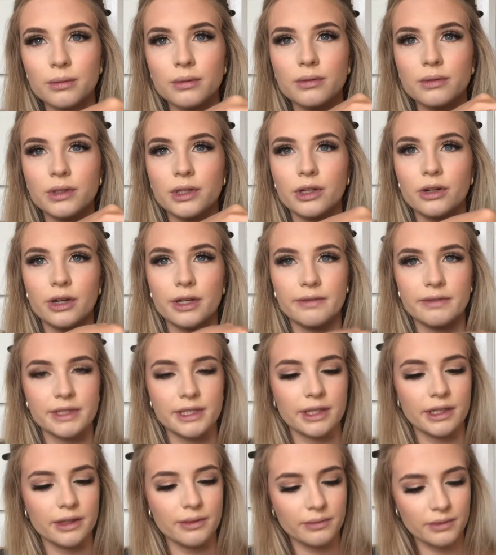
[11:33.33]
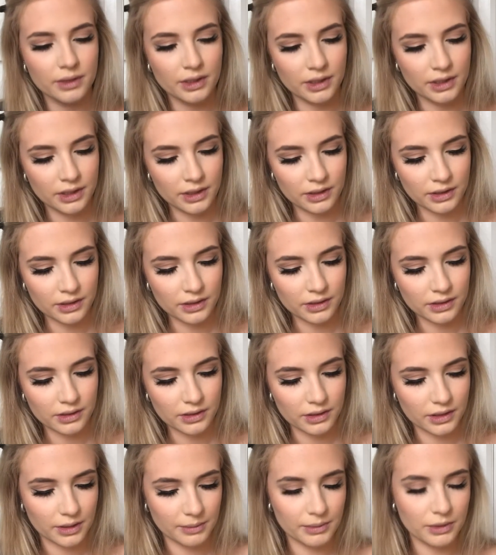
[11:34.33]
you can't even see
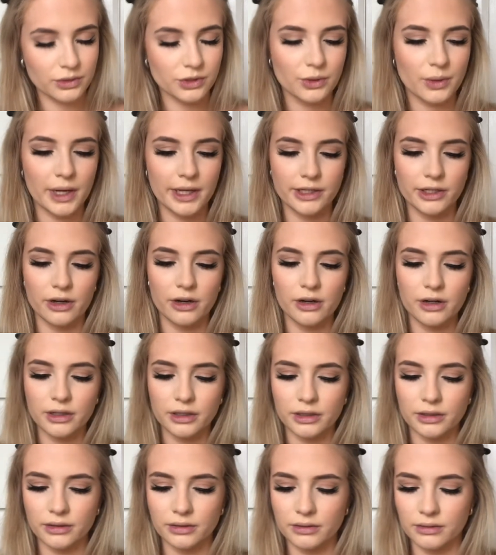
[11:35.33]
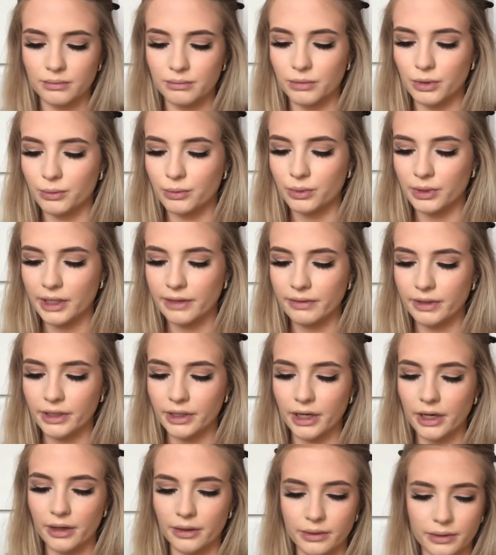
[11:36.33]
it. Looks quite dark, but we'll give it a
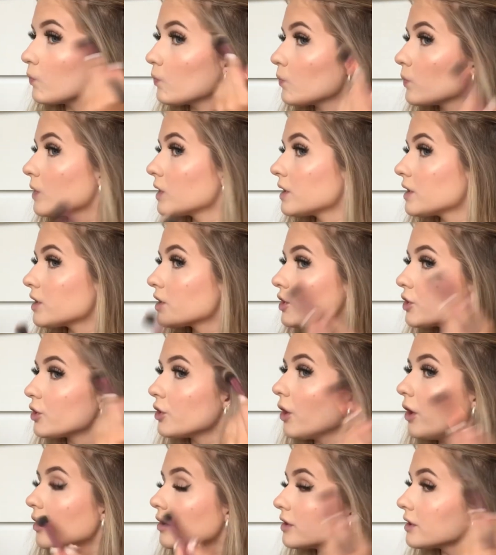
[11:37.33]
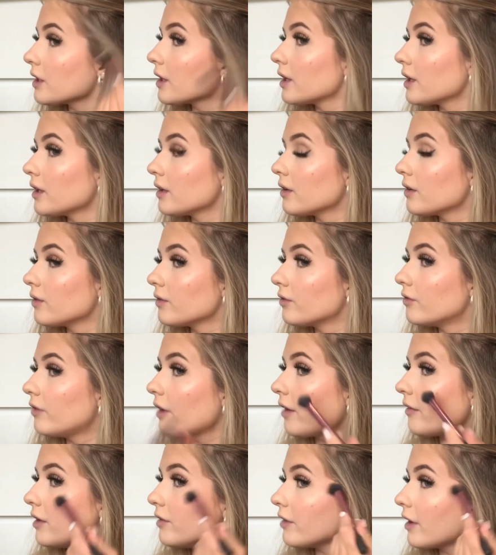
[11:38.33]
go. It's not
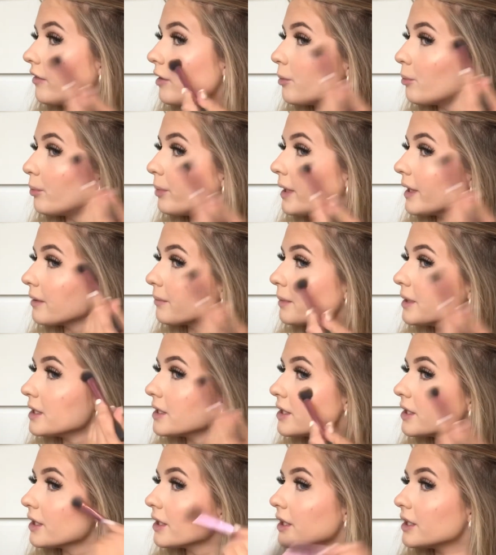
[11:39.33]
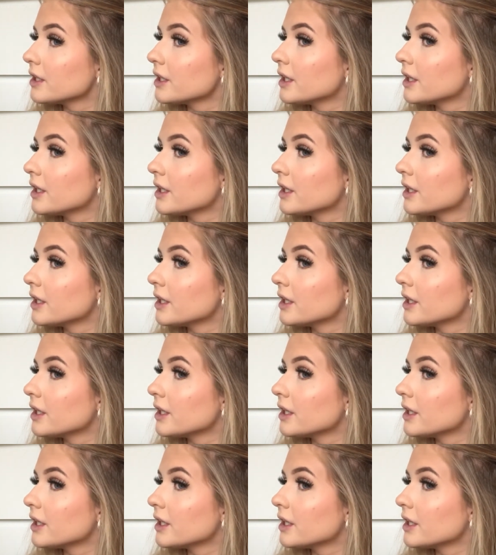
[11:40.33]
very pigmented.